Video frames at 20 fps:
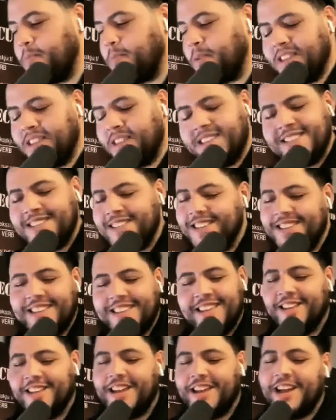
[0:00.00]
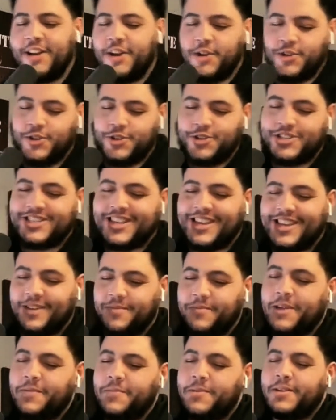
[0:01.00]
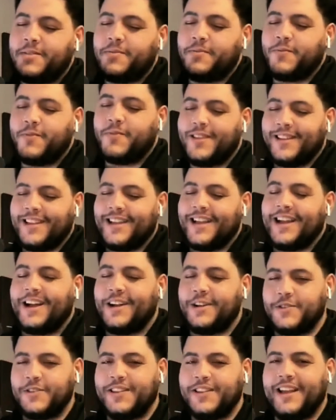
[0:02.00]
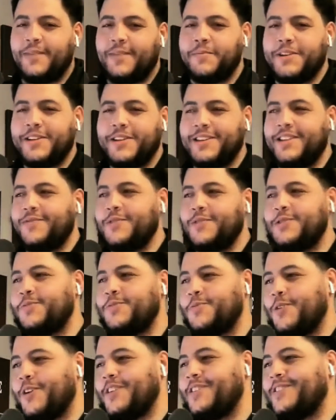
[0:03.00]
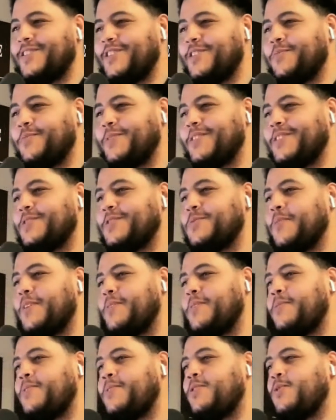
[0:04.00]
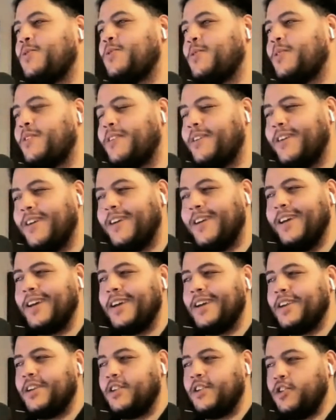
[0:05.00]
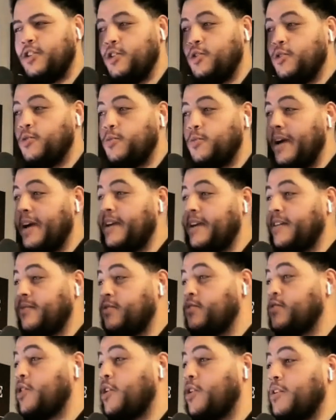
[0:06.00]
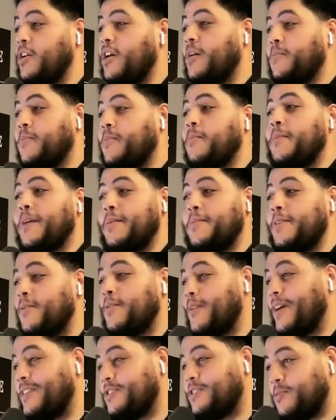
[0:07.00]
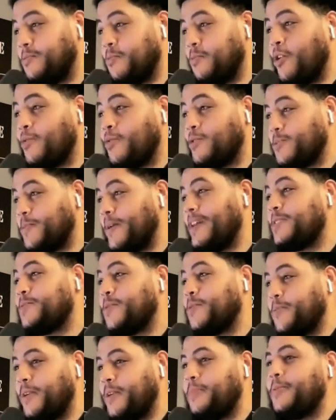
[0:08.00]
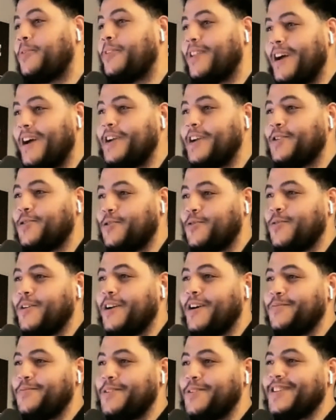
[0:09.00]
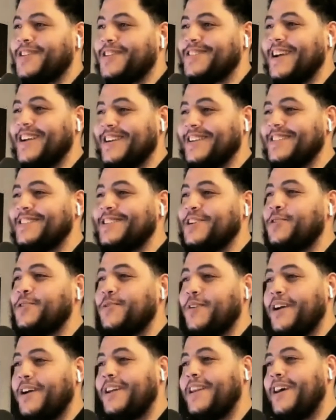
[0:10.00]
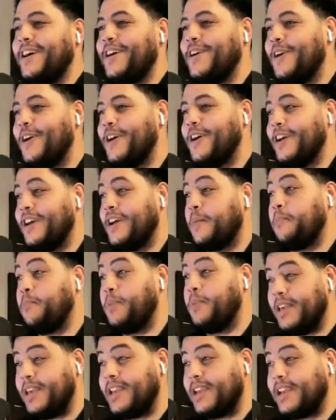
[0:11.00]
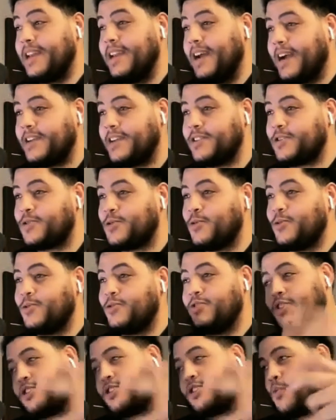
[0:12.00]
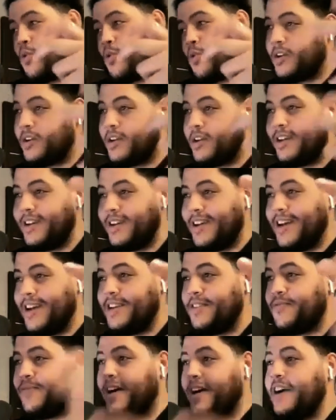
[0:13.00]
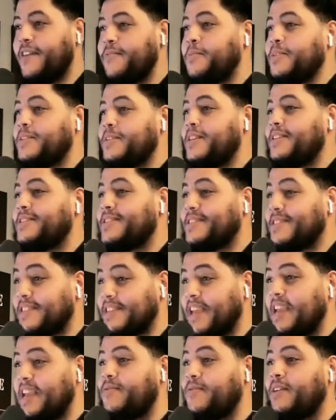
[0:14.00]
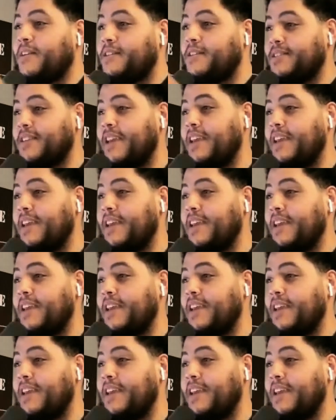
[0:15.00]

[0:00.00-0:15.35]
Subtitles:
okay, but this is the thing. I know you're saying maybe I'm gonna give you some grace here because maybe you may have grown up maybe around some more responsible people than I grew around, because I can tell you right now, being in high school, just working a 9 to 5, but then saving